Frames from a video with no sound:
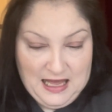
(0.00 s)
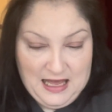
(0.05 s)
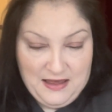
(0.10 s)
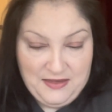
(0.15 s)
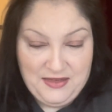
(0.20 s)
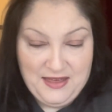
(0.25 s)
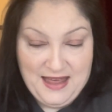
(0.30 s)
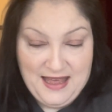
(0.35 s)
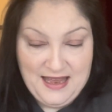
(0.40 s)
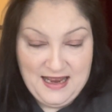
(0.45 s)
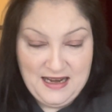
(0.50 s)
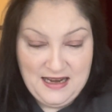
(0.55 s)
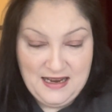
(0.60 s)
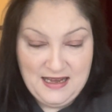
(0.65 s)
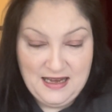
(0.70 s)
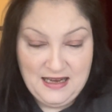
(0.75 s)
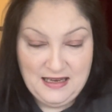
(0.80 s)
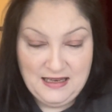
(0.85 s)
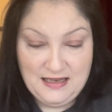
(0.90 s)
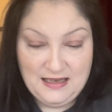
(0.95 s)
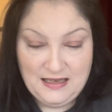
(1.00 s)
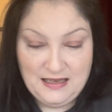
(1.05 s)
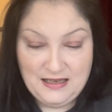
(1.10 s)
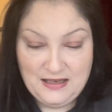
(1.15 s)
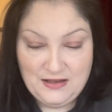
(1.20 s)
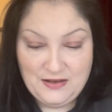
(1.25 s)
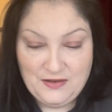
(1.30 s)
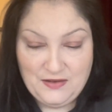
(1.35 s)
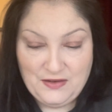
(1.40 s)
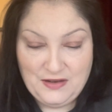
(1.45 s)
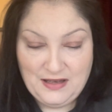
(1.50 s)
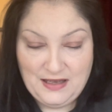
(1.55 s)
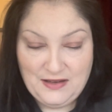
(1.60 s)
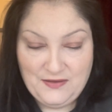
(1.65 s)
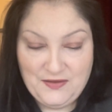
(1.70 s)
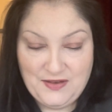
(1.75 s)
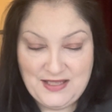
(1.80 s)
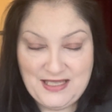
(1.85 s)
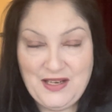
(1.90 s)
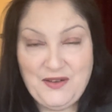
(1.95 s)
Then
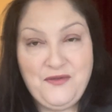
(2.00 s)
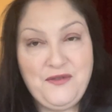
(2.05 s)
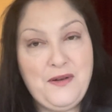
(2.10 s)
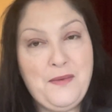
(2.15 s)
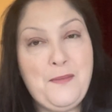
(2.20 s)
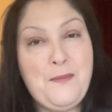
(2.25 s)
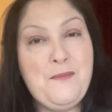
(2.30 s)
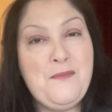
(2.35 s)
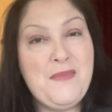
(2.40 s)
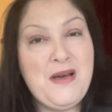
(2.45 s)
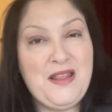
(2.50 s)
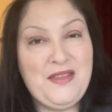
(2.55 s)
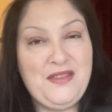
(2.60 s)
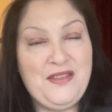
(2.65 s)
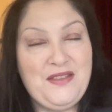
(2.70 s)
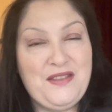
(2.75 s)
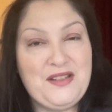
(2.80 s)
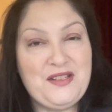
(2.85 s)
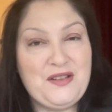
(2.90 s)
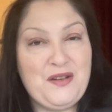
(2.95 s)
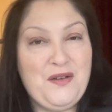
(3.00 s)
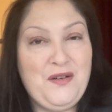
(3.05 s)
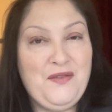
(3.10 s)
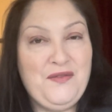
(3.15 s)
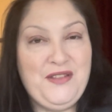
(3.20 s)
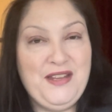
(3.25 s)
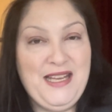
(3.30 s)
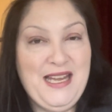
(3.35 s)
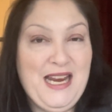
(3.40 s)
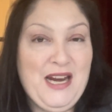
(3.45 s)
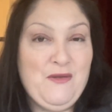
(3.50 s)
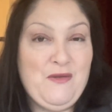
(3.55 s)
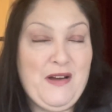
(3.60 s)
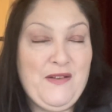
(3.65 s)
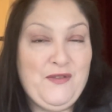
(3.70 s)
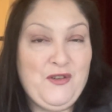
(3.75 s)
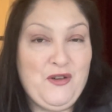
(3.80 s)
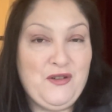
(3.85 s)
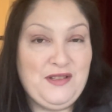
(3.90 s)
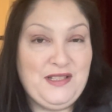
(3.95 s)
for different months of the year,
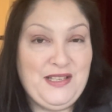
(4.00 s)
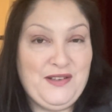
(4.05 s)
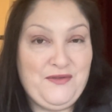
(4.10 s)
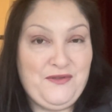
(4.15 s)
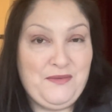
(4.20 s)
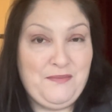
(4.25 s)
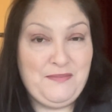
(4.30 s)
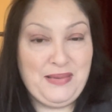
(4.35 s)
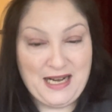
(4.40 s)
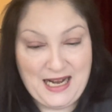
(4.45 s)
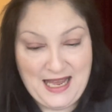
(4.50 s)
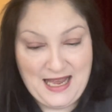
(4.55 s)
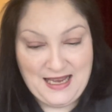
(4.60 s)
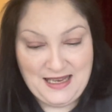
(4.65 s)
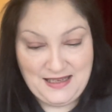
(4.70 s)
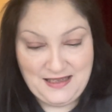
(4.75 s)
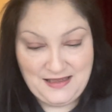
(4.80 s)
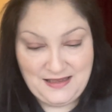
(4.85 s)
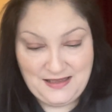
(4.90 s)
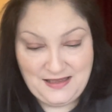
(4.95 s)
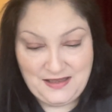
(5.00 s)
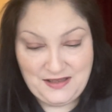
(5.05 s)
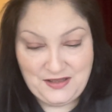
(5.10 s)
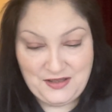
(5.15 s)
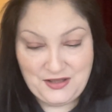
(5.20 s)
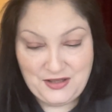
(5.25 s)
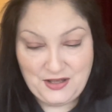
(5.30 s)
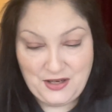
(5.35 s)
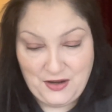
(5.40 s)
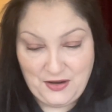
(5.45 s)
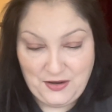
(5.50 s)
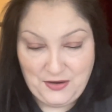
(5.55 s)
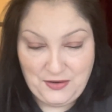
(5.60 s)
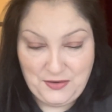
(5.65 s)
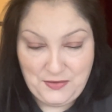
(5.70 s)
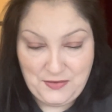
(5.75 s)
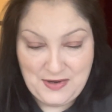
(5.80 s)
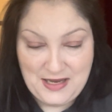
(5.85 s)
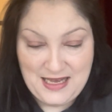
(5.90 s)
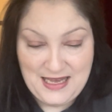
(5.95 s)
I've got different plans.
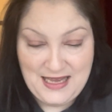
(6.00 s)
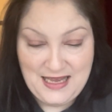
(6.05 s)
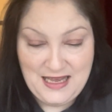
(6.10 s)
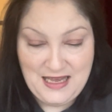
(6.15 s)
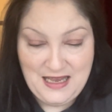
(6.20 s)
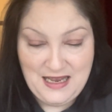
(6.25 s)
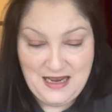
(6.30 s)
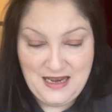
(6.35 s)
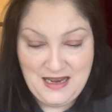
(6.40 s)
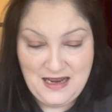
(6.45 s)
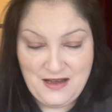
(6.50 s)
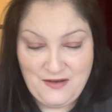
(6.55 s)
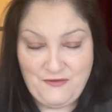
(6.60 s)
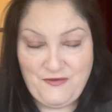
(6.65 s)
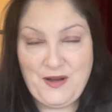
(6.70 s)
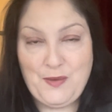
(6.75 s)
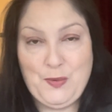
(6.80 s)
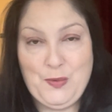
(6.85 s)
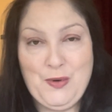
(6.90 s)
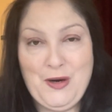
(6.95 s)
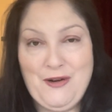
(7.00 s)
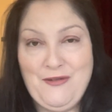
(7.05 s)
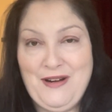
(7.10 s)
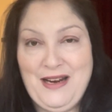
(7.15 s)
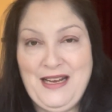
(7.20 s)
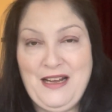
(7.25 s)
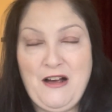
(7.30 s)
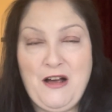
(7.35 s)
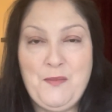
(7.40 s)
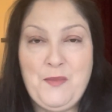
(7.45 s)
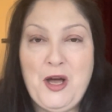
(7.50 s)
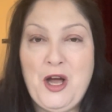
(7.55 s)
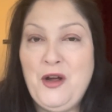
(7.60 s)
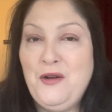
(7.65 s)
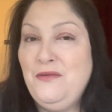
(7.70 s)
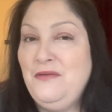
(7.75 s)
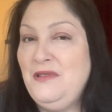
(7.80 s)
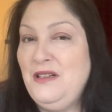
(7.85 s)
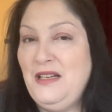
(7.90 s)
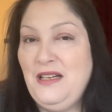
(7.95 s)
So in February, I'm
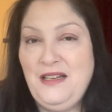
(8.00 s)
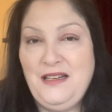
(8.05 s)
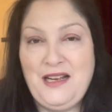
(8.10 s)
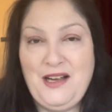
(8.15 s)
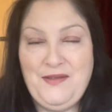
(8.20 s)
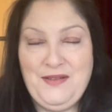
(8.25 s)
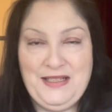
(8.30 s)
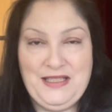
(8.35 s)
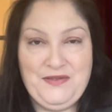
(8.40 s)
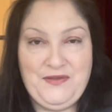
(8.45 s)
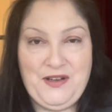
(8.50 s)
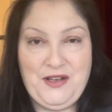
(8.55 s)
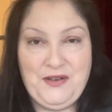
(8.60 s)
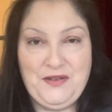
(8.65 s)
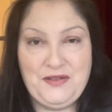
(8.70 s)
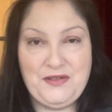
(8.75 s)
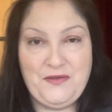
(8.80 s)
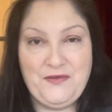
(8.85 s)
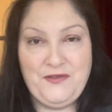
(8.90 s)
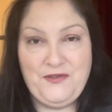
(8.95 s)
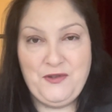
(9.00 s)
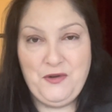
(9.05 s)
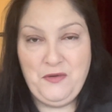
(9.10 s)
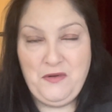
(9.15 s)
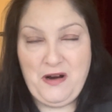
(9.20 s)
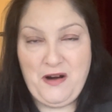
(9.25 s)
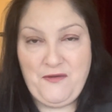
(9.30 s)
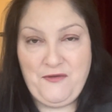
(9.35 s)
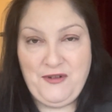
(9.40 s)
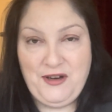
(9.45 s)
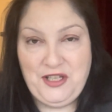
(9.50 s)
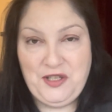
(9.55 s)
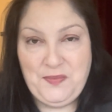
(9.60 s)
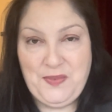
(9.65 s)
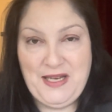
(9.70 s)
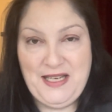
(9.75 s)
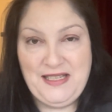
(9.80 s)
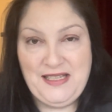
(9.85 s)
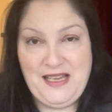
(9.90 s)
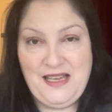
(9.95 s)
only going to focus on full coverage
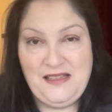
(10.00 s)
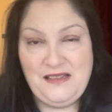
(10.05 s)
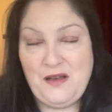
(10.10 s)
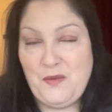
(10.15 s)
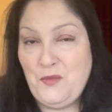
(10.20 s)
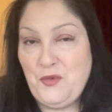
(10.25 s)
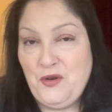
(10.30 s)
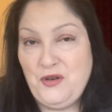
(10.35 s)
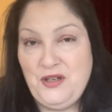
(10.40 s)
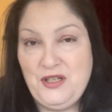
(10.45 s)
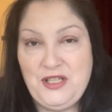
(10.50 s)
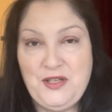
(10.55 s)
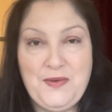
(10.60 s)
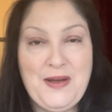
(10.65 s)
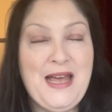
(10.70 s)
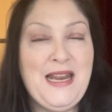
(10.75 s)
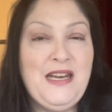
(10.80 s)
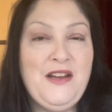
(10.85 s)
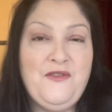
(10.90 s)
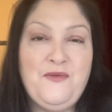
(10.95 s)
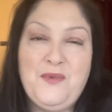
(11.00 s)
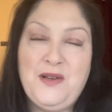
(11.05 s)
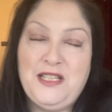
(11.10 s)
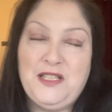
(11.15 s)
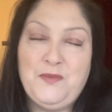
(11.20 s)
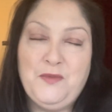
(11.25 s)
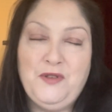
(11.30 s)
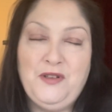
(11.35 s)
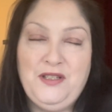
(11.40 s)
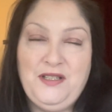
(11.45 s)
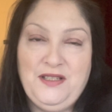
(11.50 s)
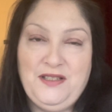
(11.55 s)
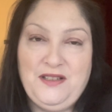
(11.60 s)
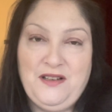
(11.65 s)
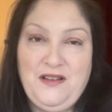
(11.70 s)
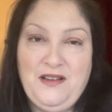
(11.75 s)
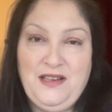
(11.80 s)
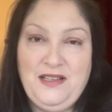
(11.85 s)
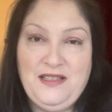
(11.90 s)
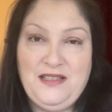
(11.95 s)
pieces. I'm not going to do any of my smaller
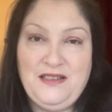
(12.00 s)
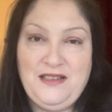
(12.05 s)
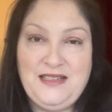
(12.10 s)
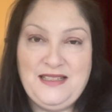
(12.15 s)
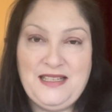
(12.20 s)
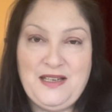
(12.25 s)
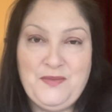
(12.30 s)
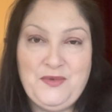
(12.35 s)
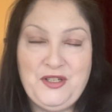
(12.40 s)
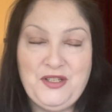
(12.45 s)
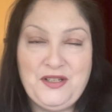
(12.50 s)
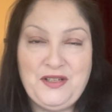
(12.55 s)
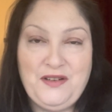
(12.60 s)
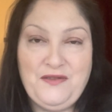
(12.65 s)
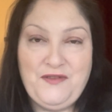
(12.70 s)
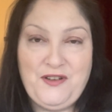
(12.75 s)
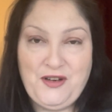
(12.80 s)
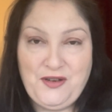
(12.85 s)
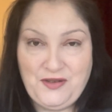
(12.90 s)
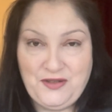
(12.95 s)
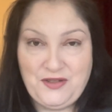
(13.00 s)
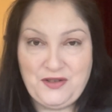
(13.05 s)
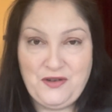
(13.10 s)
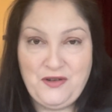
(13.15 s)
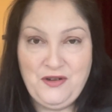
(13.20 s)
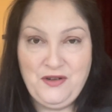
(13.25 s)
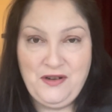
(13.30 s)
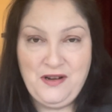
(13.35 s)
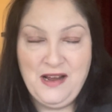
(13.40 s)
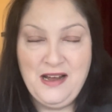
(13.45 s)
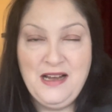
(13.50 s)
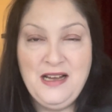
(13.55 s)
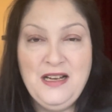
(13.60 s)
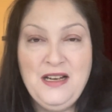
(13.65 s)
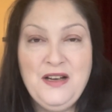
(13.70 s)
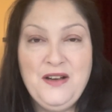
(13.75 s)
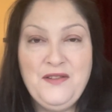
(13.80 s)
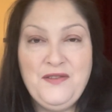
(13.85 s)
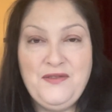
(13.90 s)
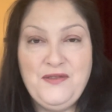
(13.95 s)
designs. Like I said, I'm just going to focus on
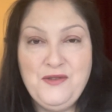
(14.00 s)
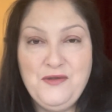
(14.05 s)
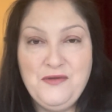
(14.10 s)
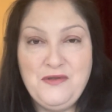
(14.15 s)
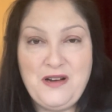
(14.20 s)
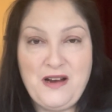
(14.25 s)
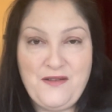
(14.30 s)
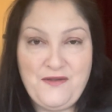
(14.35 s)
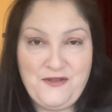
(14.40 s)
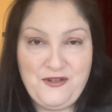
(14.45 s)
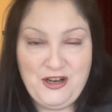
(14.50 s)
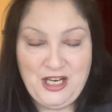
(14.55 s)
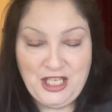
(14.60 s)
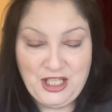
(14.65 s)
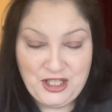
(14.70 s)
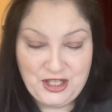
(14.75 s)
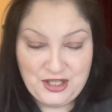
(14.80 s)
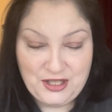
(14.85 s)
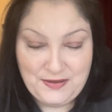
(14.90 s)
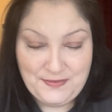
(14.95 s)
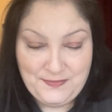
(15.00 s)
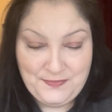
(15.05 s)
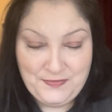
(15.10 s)
full coverage.